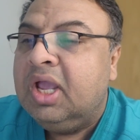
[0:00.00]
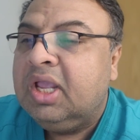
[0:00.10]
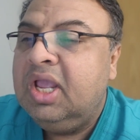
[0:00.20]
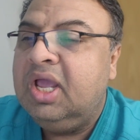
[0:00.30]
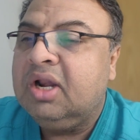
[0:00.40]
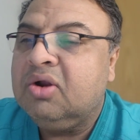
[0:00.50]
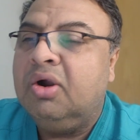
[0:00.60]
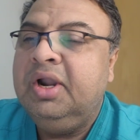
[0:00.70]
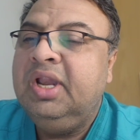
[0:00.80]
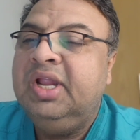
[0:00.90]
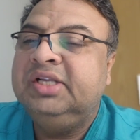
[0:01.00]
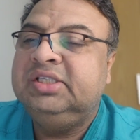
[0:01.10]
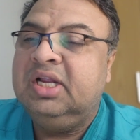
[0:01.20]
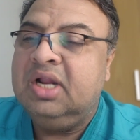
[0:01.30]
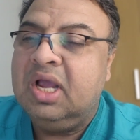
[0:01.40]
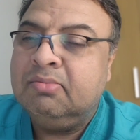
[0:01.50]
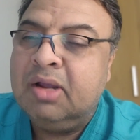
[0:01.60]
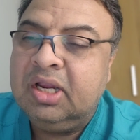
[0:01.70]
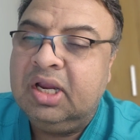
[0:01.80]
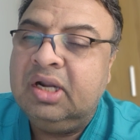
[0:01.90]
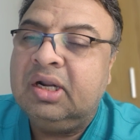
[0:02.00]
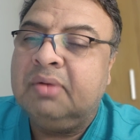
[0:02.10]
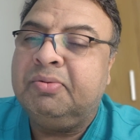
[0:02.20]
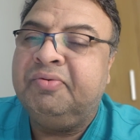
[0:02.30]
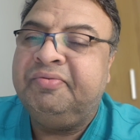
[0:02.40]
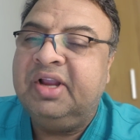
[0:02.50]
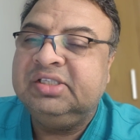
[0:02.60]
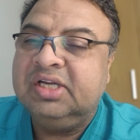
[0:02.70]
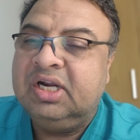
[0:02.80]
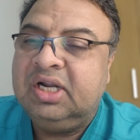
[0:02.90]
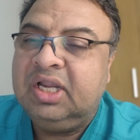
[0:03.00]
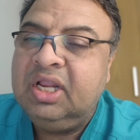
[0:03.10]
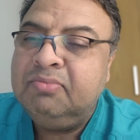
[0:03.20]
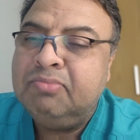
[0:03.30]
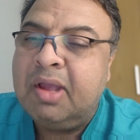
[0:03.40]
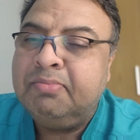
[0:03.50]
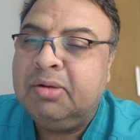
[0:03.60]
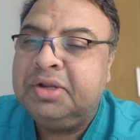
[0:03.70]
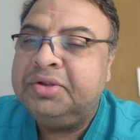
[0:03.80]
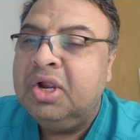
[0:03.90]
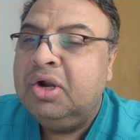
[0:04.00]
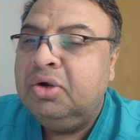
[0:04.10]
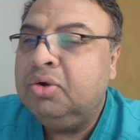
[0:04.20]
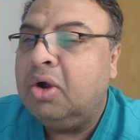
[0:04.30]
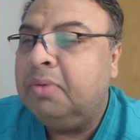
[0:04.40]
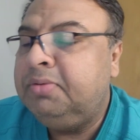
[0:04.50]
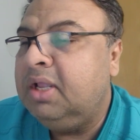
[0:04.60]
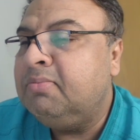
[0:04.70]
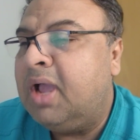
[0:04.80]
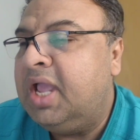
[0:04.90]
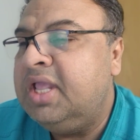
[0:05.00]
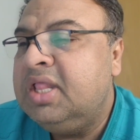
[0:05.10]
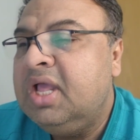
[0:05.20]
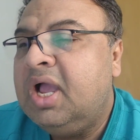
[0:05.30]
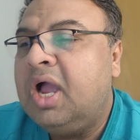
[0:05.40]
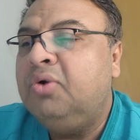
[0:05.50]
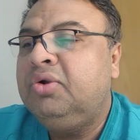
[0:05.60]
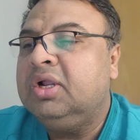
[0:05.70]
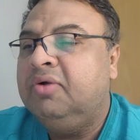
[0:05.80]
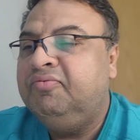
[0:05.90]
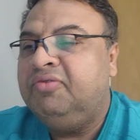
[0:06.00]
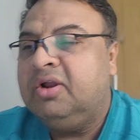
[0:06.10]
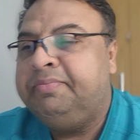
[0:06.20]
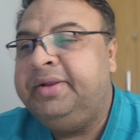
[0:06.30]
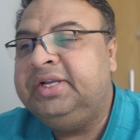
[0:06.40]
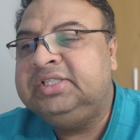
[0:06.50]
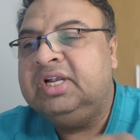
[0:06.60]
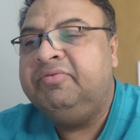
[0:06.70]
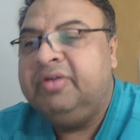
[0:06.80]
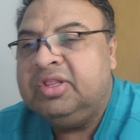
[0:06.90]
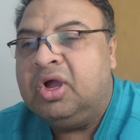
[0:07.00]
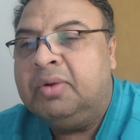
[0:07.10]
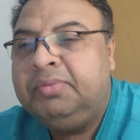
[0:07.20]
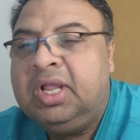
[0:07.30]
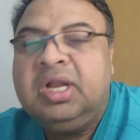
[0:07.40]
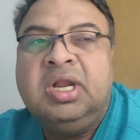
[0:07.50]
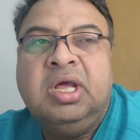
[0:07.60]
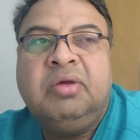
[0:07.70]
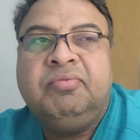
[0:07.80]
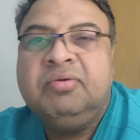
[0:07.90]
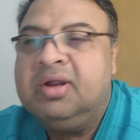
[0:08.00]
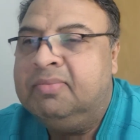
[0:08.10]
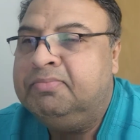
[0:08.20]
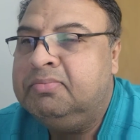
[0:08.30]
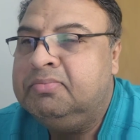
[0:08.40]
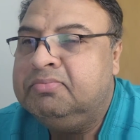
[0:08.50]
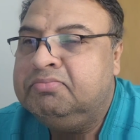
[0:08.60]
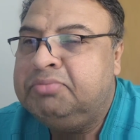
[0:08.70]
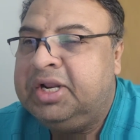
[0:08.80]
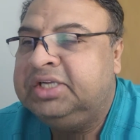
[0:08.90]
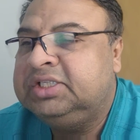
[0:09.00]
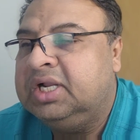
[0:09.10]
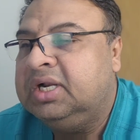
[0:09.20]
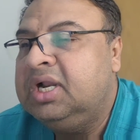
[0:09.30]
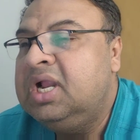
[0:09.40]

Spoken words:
care coordination among interprofessional team members to optimize outcome for patients with optic nerve compression.